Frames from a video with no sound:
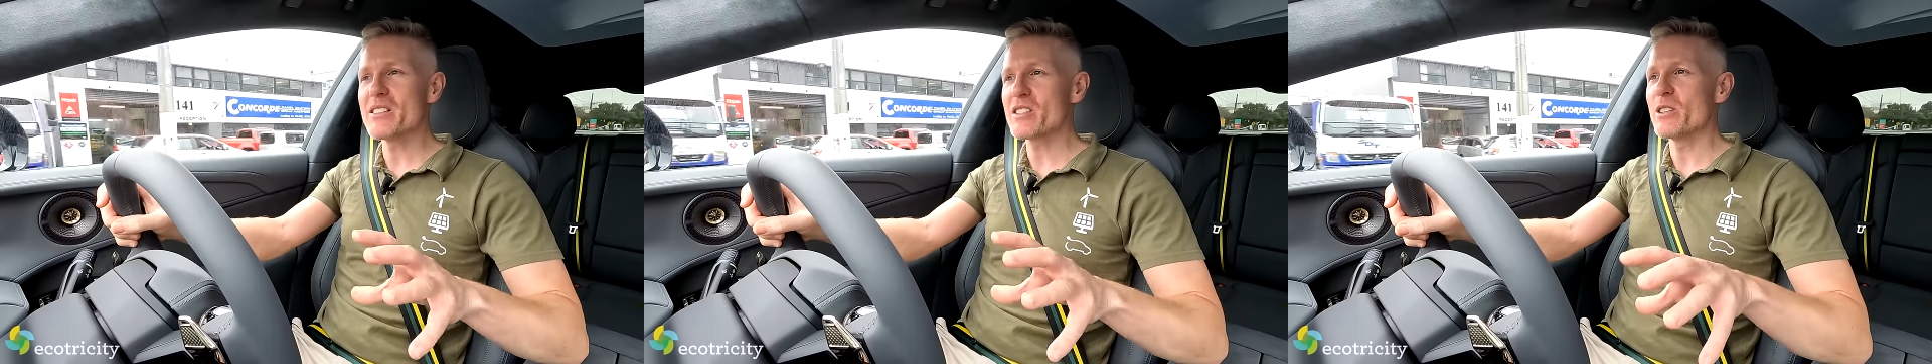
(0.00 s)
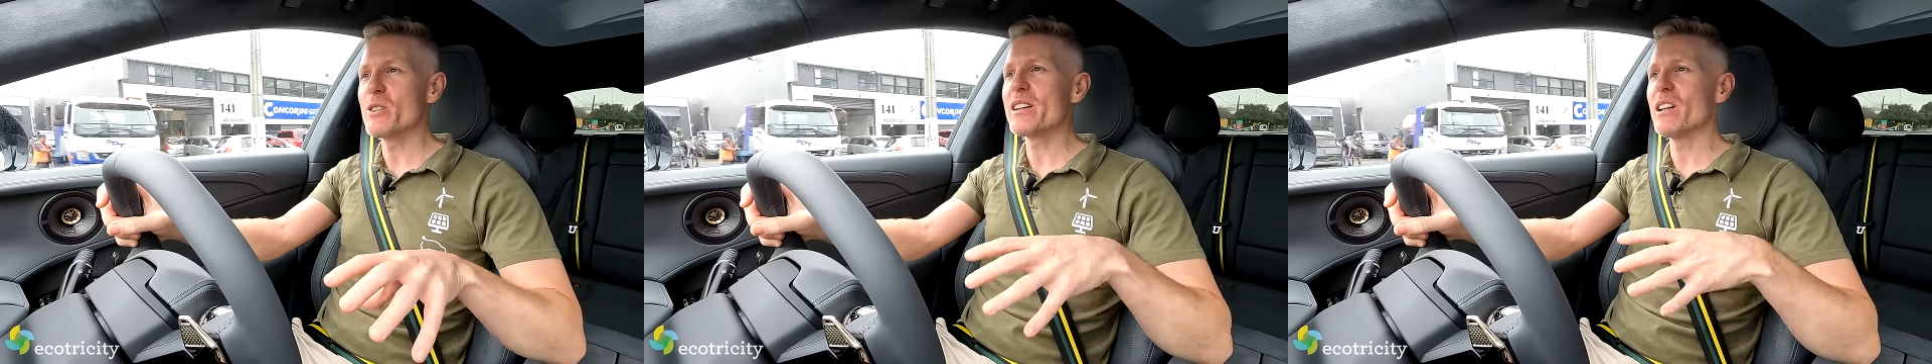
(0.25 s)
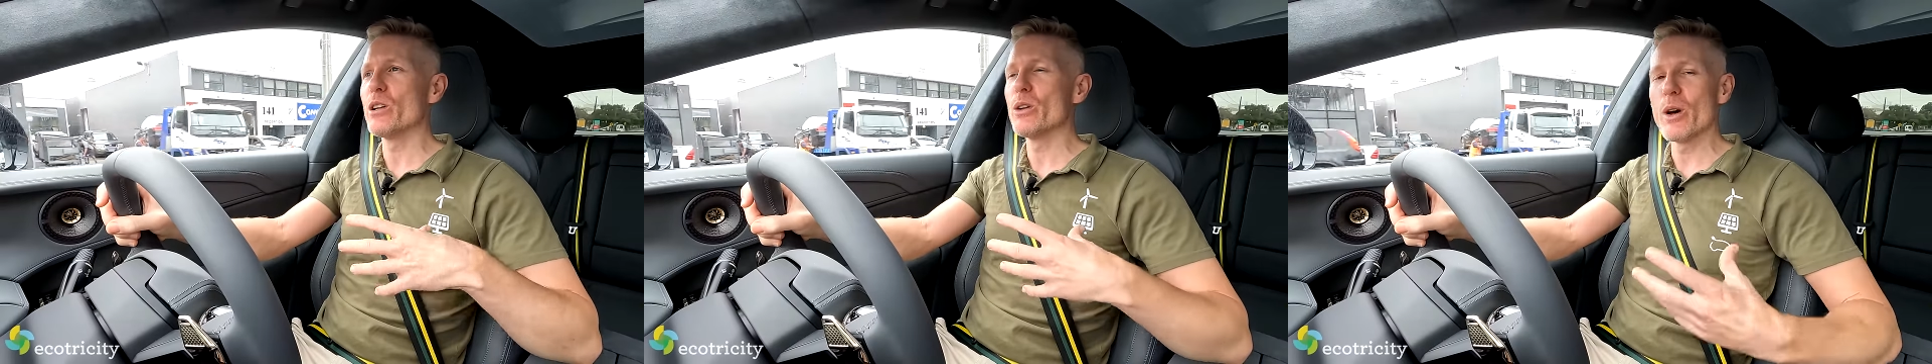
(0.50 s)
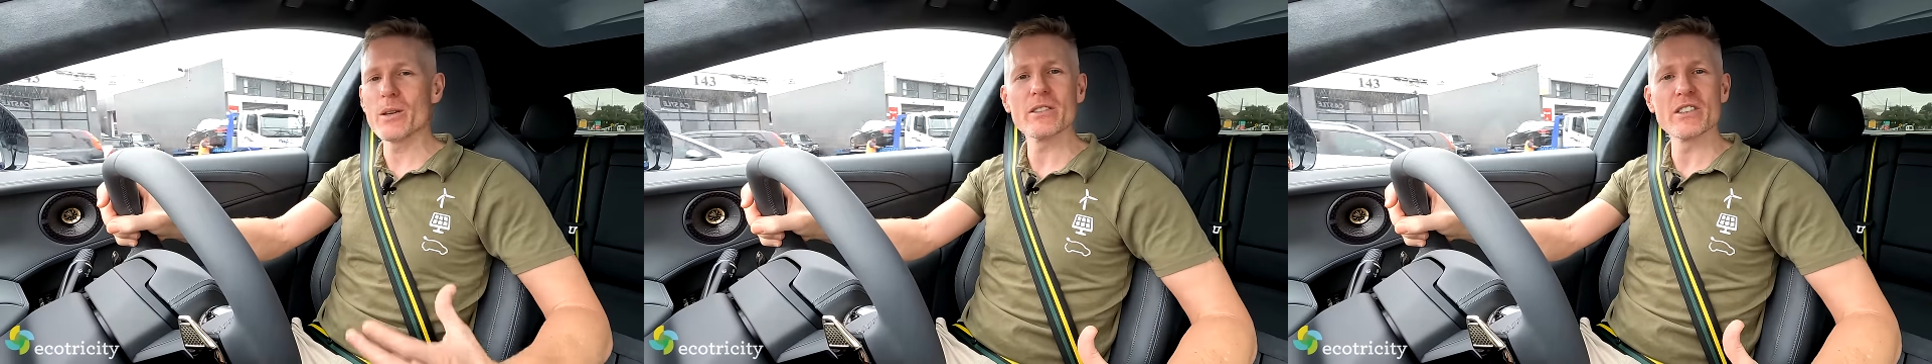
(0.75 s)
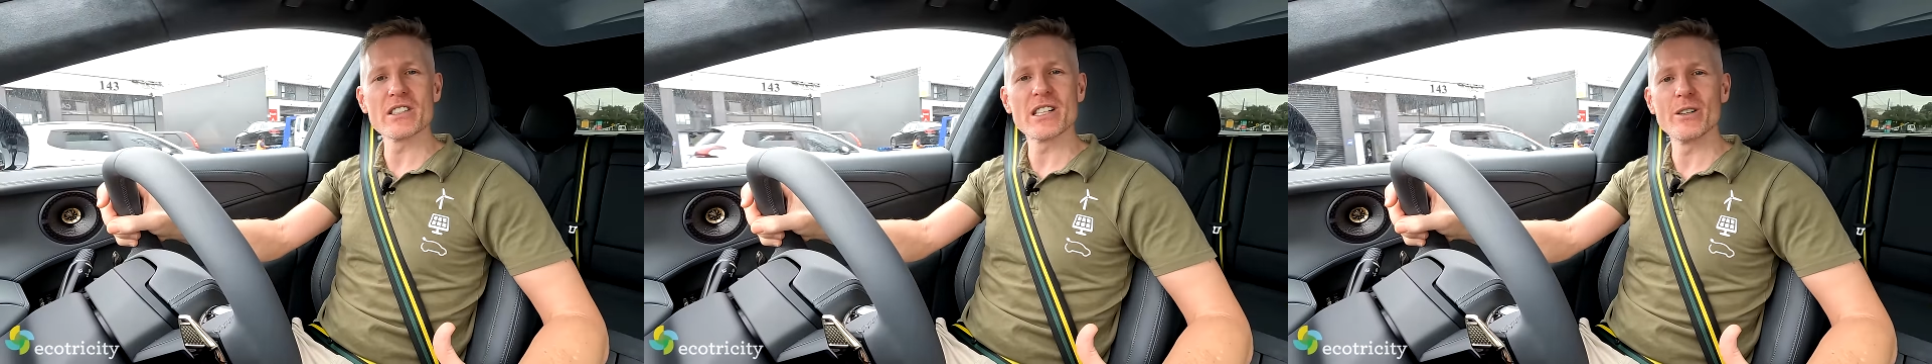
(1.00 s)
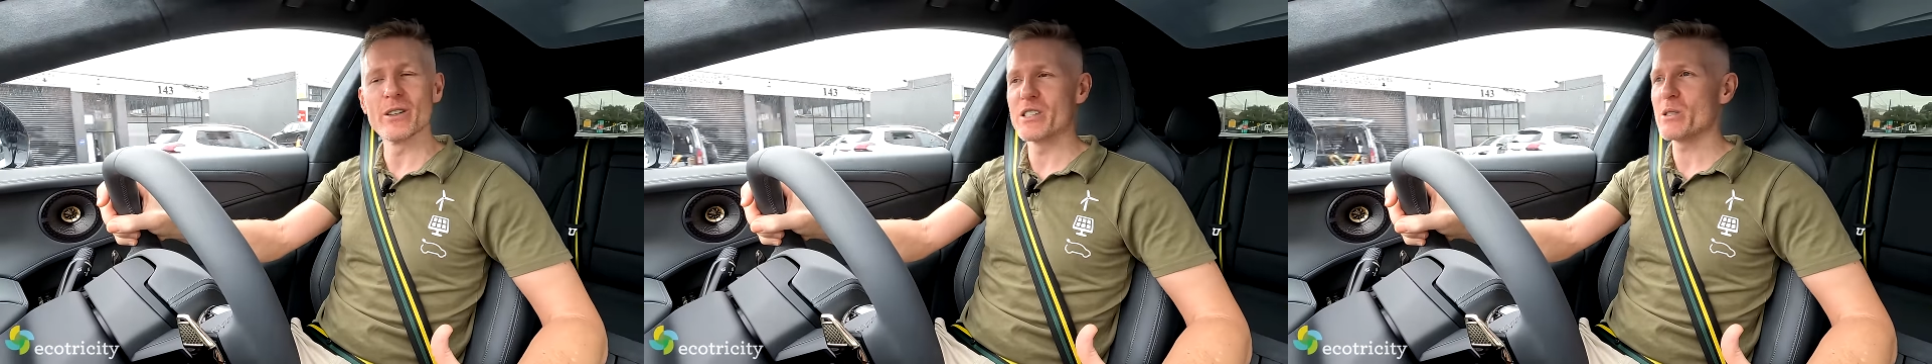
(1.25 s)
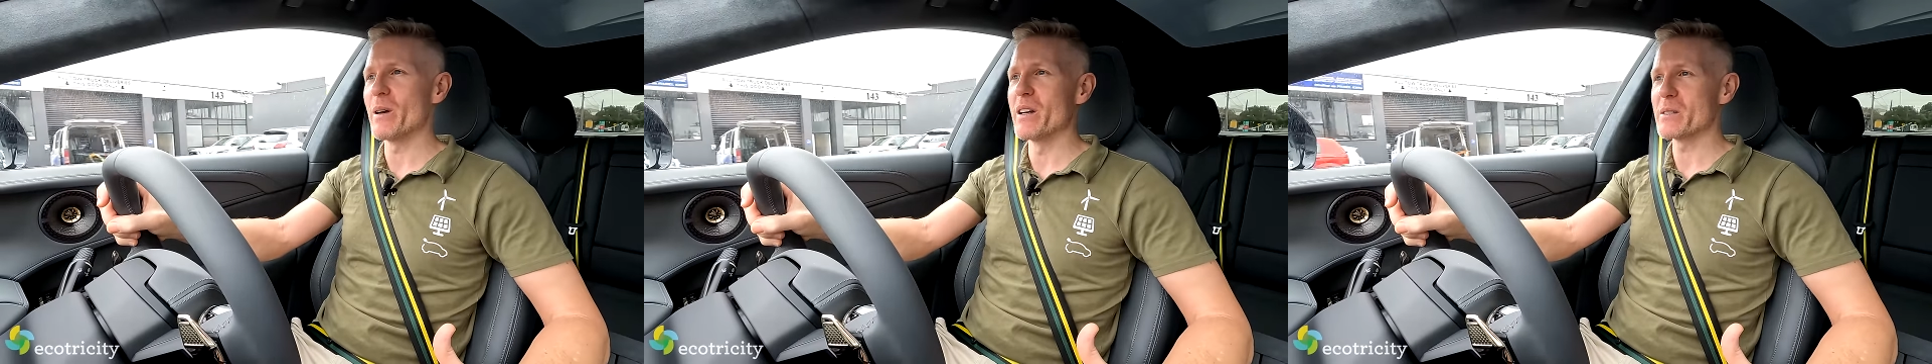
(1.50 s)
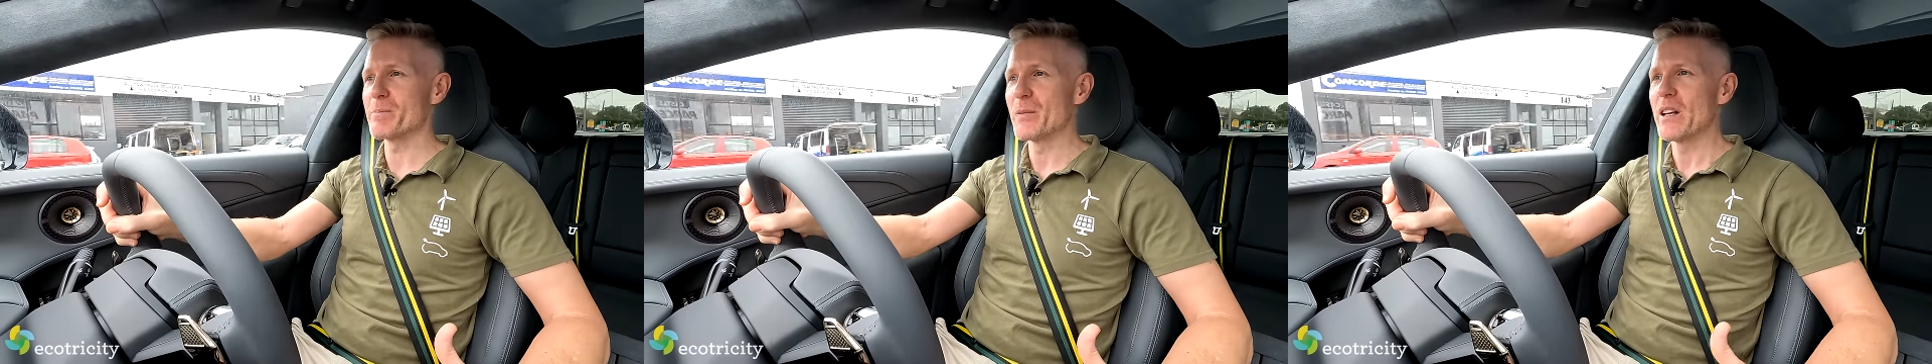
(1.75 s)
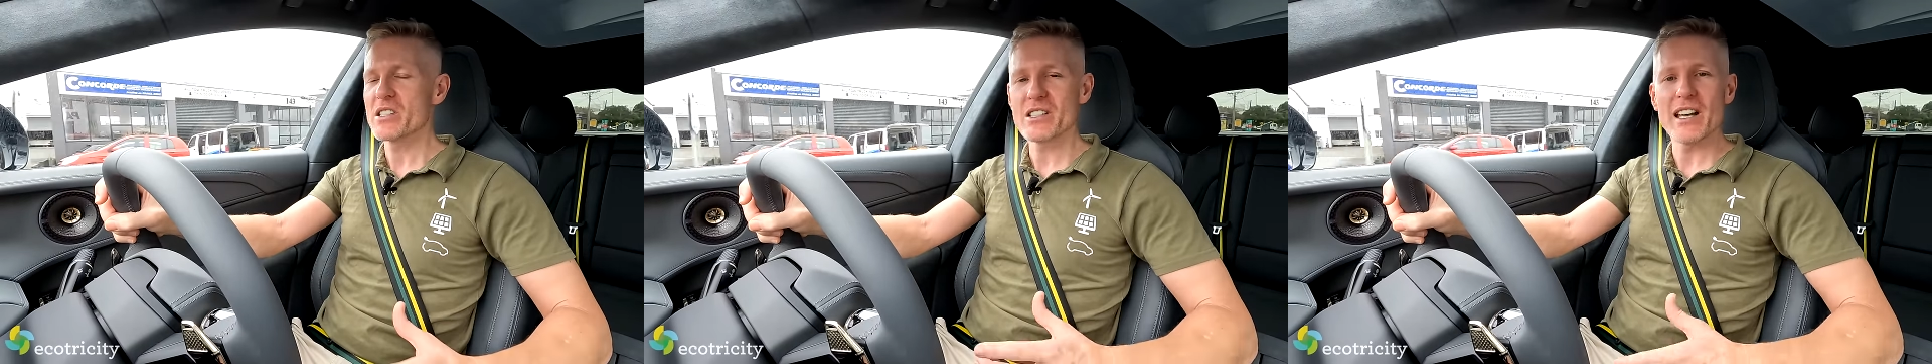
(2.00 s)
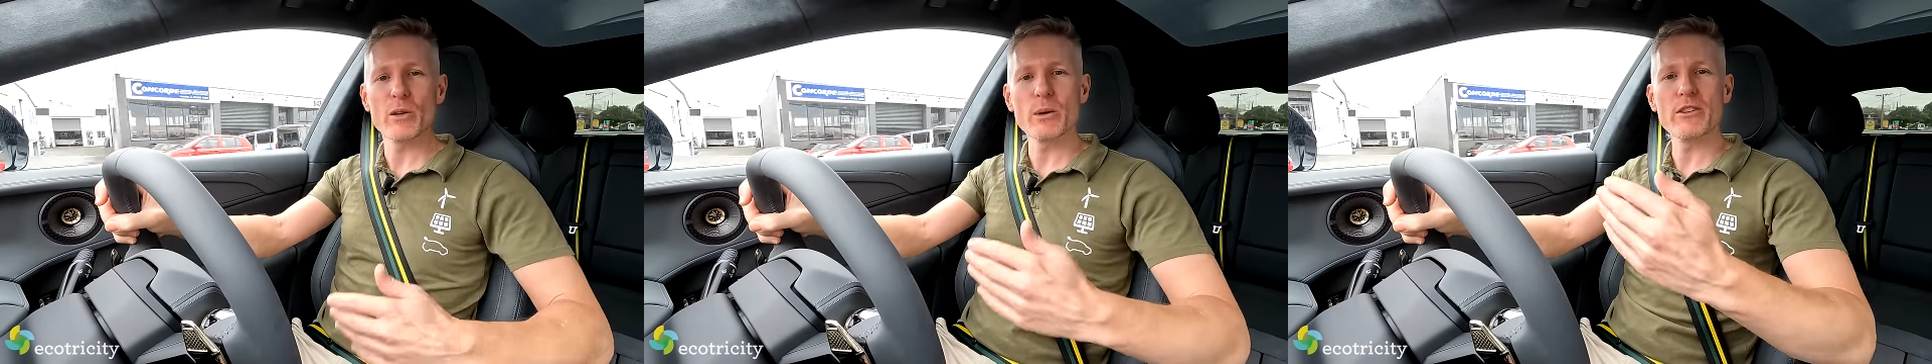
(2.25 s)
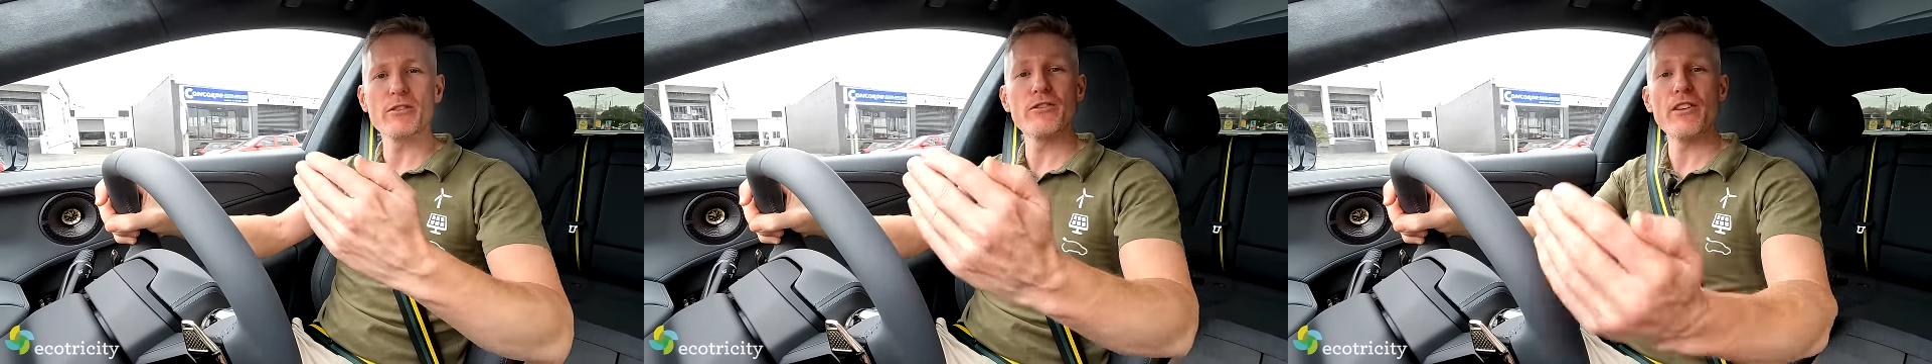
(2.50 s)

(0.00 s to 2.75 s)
means that you get a lot of interior space, starting with the